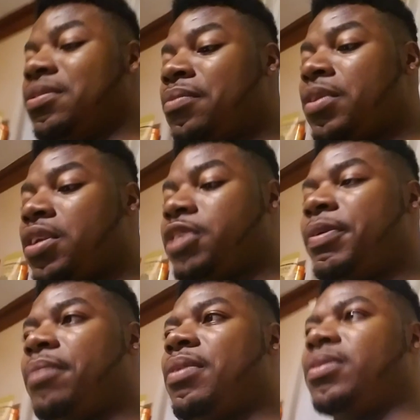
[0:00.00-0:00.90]

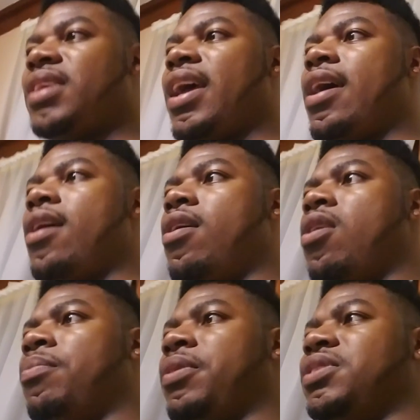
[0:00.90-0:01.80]
speaking about that,
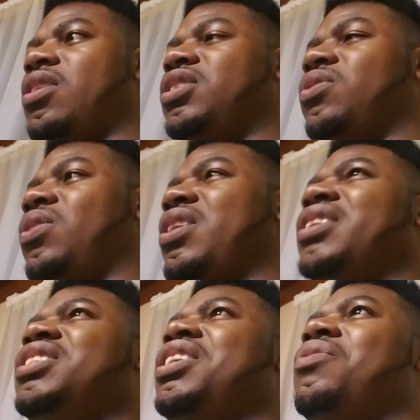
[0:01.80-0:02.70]
there's also a
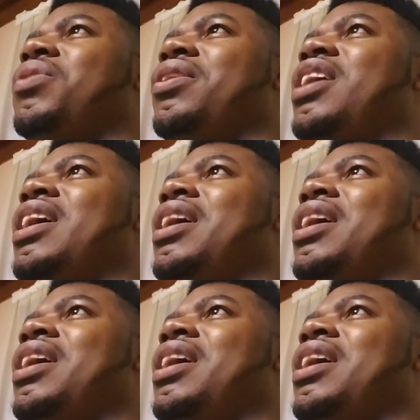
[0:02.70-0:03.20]
cutscene where